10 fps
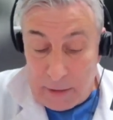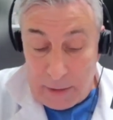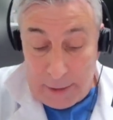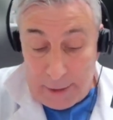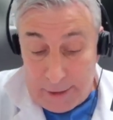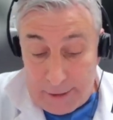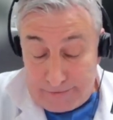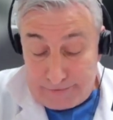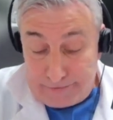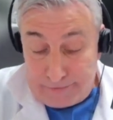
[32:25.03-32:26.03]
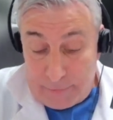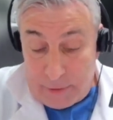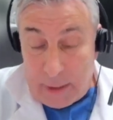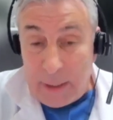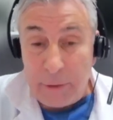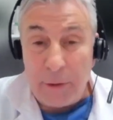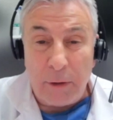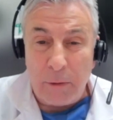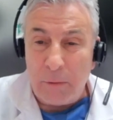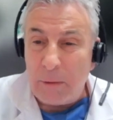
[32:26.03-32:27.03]
I don't
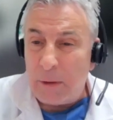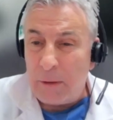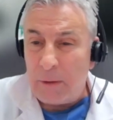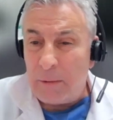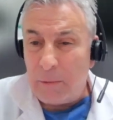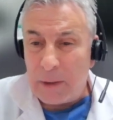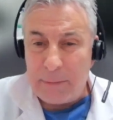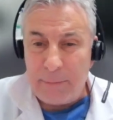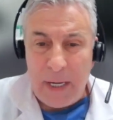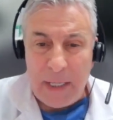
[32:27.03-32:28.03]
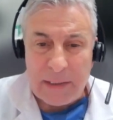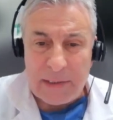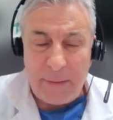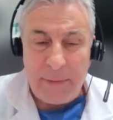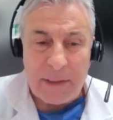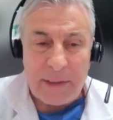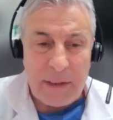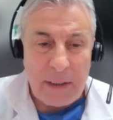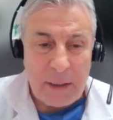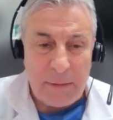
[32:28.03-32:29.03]
know what Max,
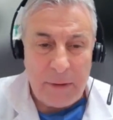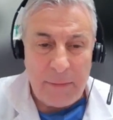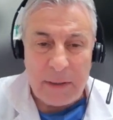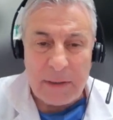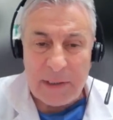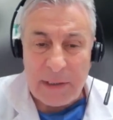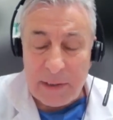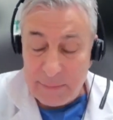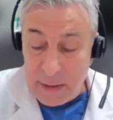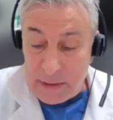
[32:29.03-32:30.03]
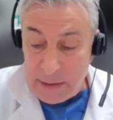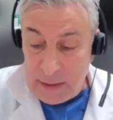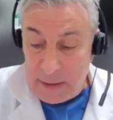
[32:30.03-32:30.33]
Lamartina, Mehmet thinks, but